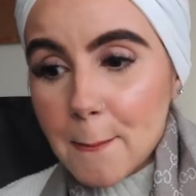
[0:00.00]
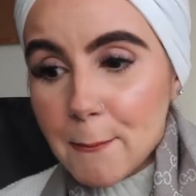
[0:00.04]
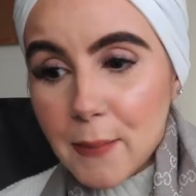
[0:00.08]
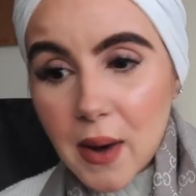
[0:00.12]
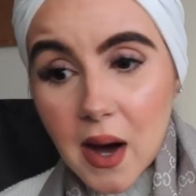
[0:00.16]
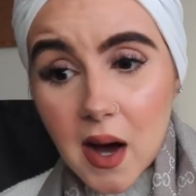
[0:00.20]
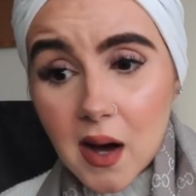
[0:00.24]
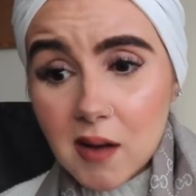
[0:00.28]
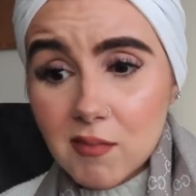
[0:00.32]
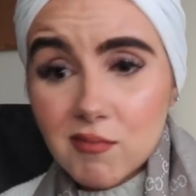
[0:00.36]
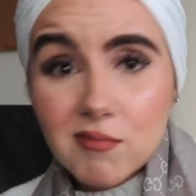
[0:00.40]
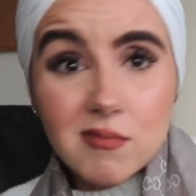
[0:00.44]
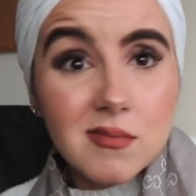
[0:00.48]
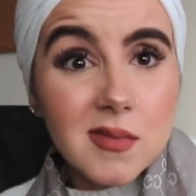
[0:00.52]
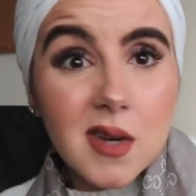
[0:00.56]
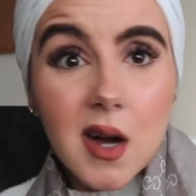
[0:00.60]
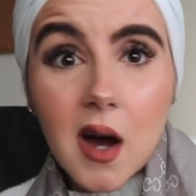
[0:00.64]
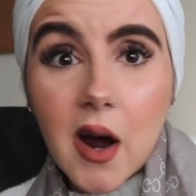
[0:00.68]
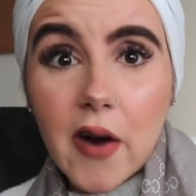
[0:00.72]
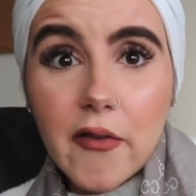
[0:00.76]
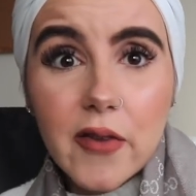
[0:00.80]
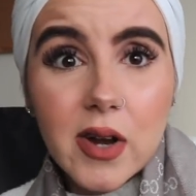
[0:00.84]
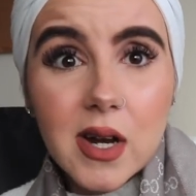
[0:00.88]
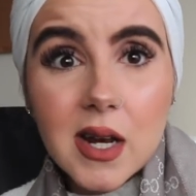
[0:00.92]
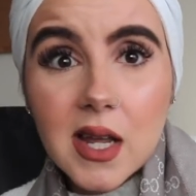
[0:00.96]
But
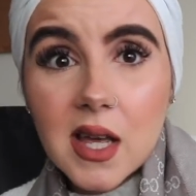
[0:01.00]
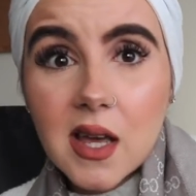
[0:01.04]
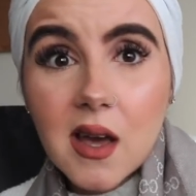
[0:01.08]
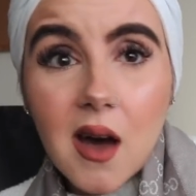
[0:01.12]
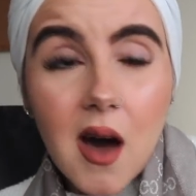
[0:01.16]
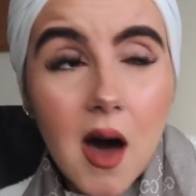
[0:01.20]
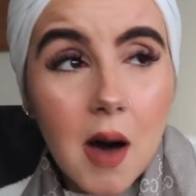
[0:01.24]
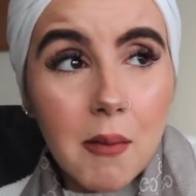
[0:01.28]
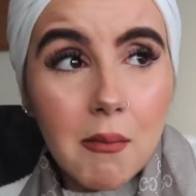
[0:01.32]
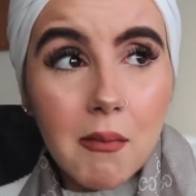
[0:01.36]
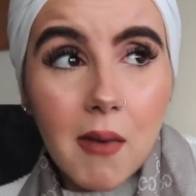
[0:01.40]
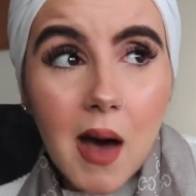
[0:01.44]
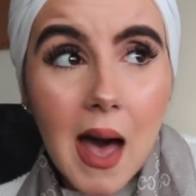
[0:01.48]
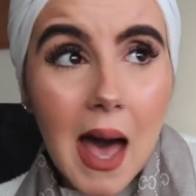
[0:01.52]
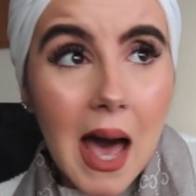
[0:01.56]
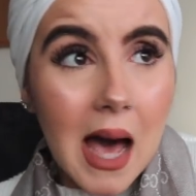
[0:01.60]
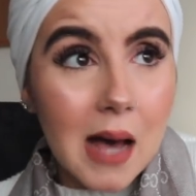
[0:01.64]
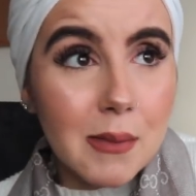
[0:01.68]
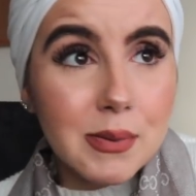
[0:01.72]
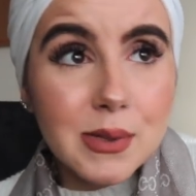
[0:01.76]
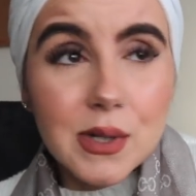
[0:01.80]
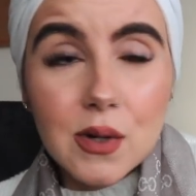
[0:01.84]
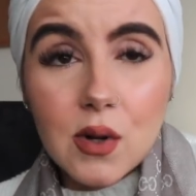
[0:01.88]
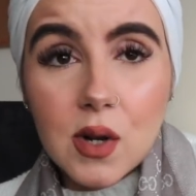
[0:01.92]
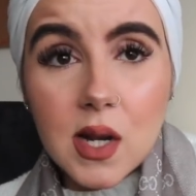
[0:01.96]
currently I'm
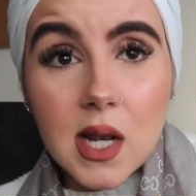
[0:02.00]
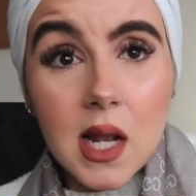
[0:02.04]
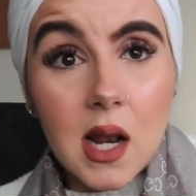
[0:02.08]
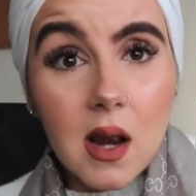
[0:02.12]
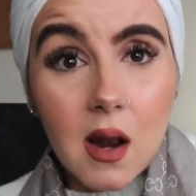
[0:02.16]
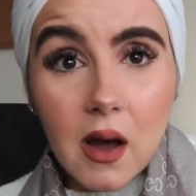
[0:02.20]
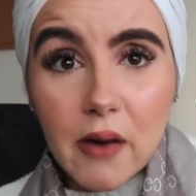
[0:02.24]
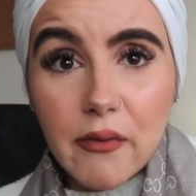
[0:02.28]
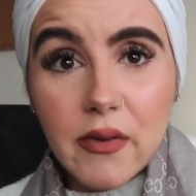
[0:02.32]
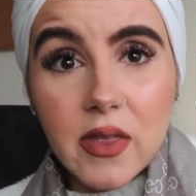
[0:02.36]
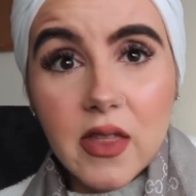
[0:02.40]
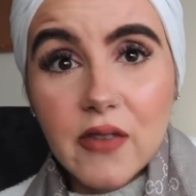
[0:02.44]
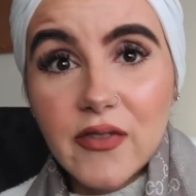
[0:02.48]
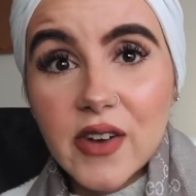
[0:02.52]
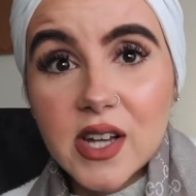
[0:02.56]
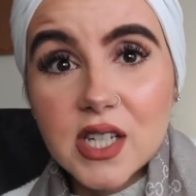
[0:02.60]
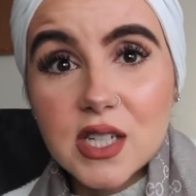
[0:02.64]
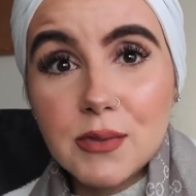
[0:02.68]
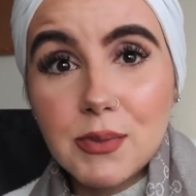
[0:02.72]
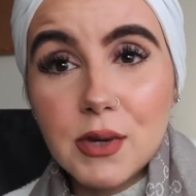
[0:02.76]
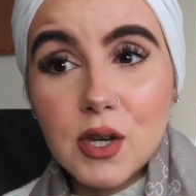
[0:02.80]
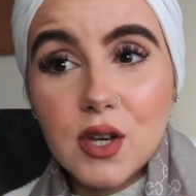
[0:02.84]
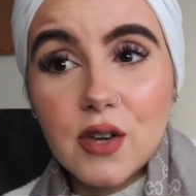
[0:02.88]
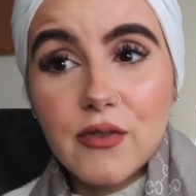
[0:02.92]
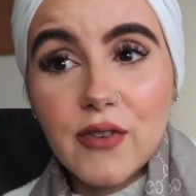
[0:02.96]
absolutely loving the
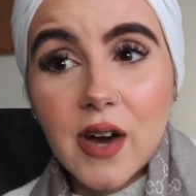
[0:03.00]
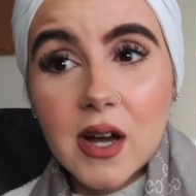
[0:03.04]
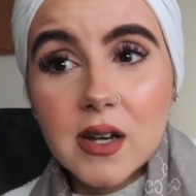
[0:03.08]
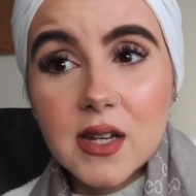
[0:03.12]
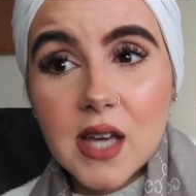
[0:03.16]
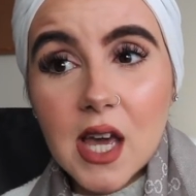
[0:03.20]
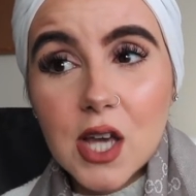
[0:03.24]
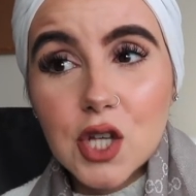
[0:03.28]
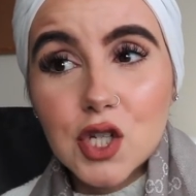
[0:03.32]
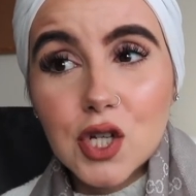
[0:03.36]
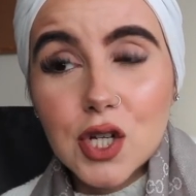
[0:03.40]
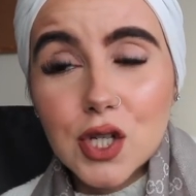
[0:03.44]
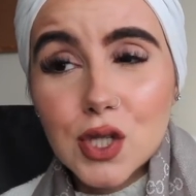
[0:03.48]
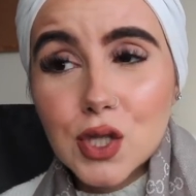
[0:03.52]
Fenty Beauty foundation.